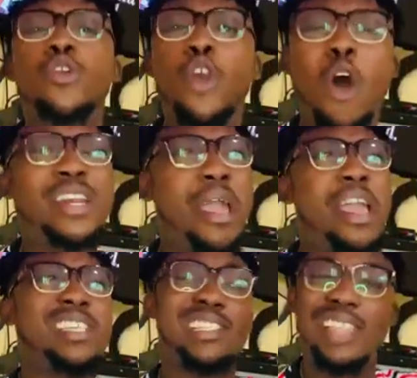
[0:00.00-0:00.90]
you will
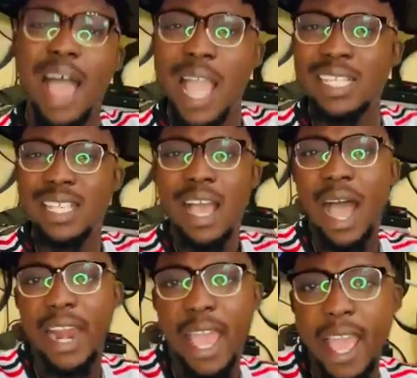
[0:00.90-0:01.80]
know there is
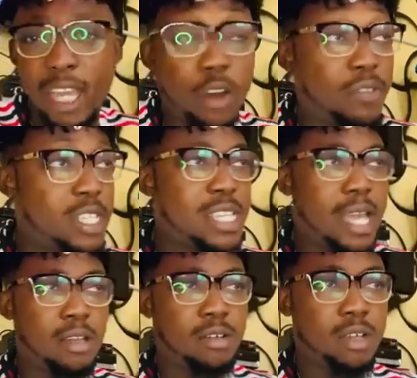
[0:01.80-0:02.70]
light at the end
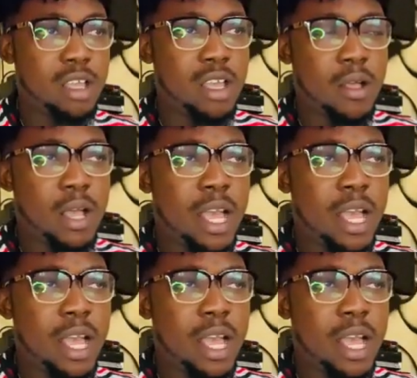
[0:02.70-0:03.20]
of the tunnel.